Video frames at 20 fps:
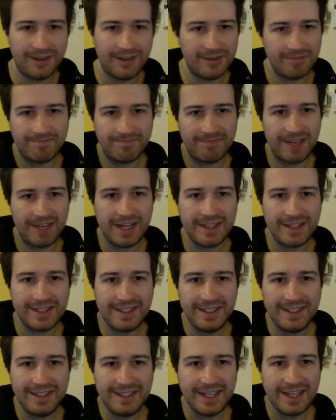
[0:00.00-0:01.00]
as
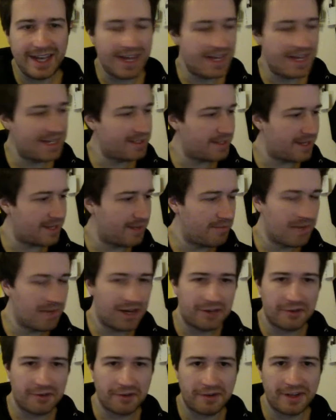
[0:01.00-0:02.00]
easy as a
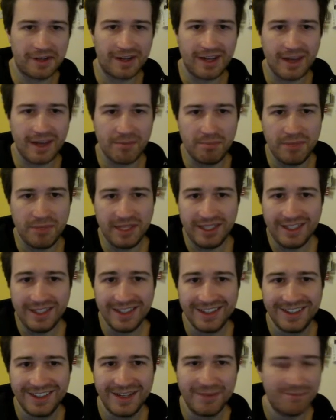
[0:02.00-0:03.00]
macro can be,
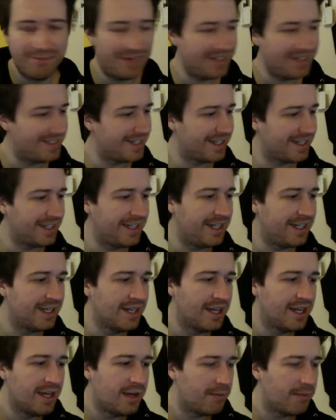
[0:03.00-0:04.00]
basically,
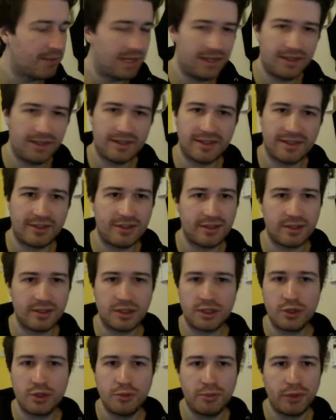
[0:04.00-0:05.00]
but it's just
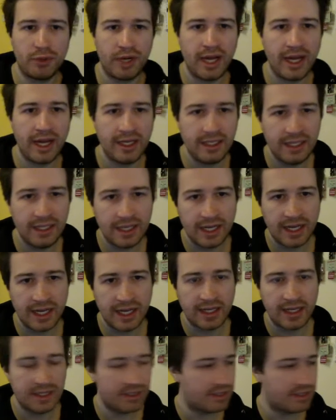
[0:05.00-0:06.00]
super handy
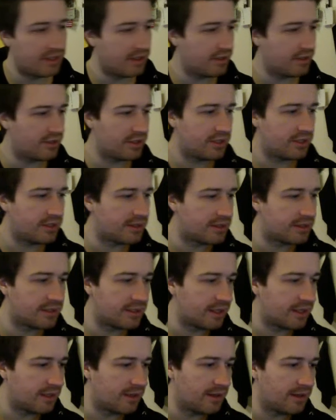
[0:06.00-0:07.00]
and just
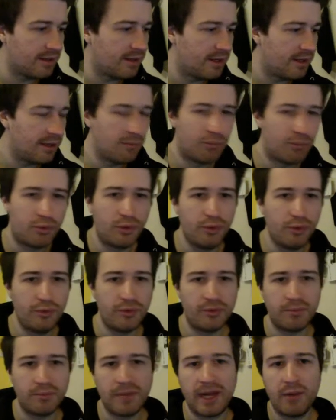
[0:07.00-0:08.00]
improves
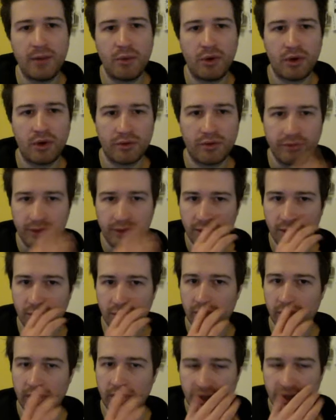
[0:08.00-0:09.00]
my workflow
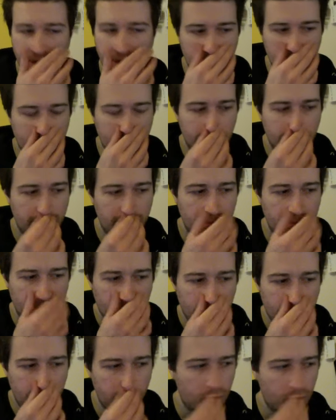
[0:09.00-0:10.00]

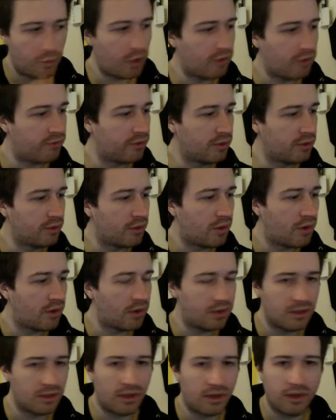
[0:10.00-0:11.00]

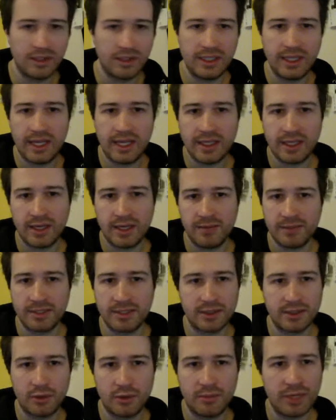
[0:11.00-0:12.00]
on delay times so
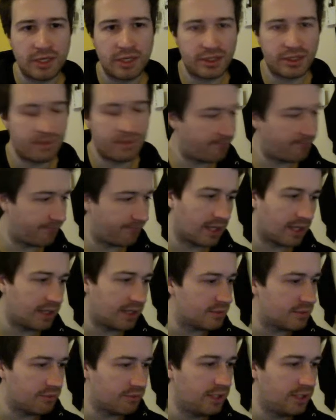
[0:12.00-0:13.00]
much. It's
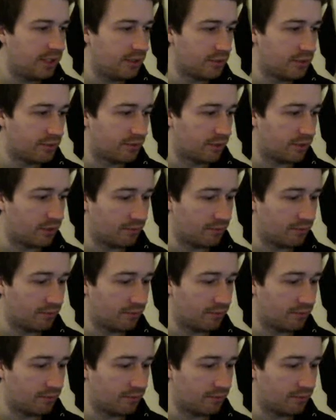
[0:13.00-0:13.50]
really useful.